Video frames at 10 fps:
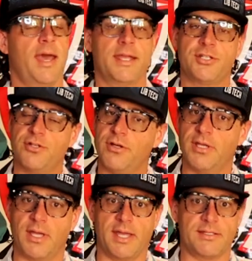I assure
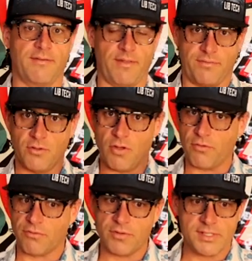you guys, if you go
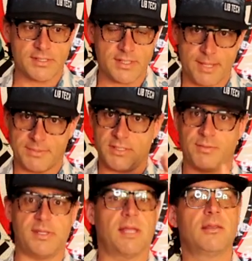through these steps and
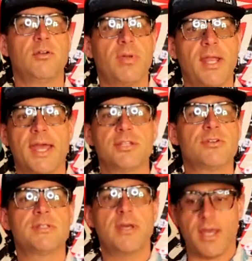spend that little bit of
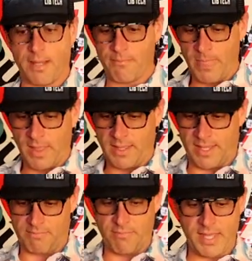extra time
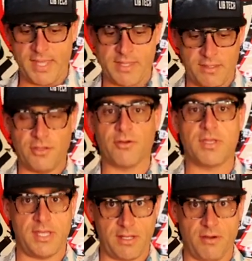and make your
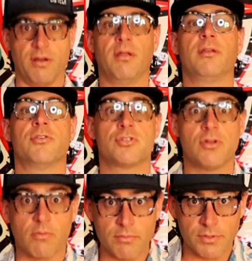gear your
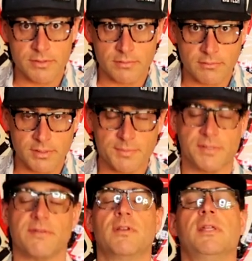snowboard boots,
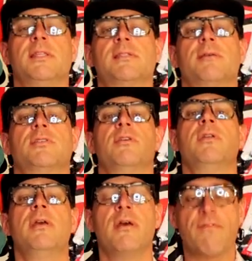specifically in this
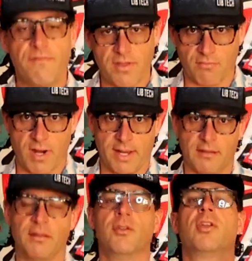episode, fit right.
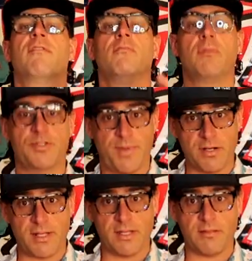You're going to have a much
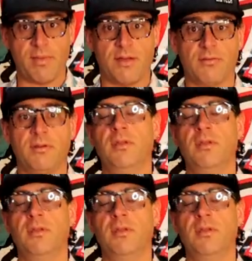better day on the mountain.